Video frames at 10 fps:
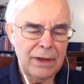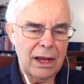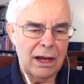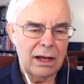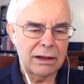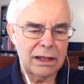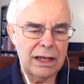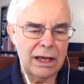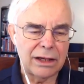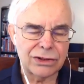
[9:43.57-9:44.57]
uh,
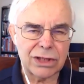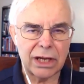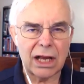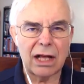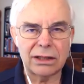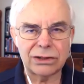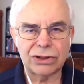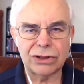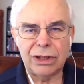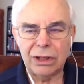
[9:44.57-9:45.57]
getting
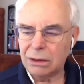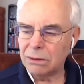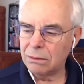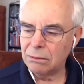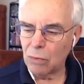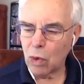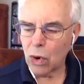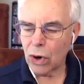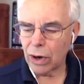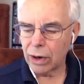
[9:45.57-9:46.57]
psychology
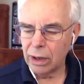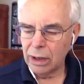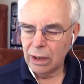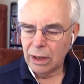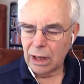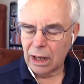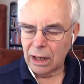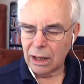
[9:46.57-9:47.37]
more uh,